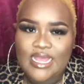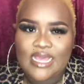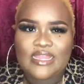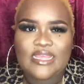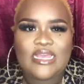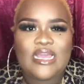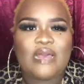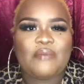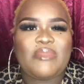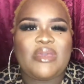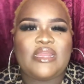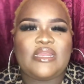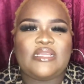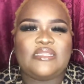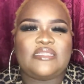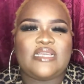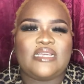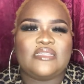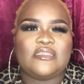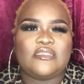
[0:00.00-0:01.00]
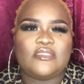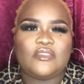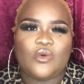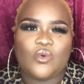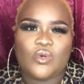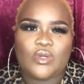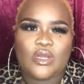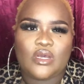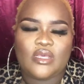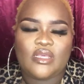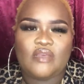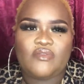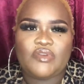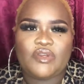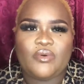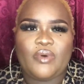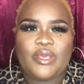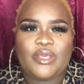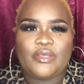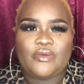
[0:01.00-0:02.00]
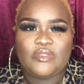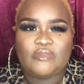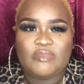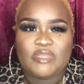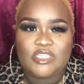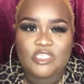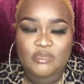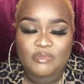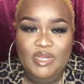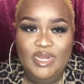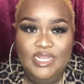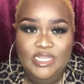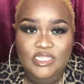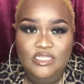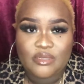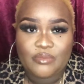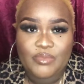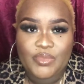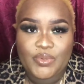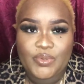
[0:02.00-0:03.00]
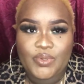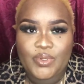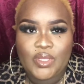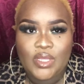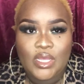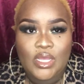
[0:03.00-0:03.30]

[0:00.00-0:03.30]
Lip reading: I think I might need to get a toner, even though I use my Shimmer shampoo.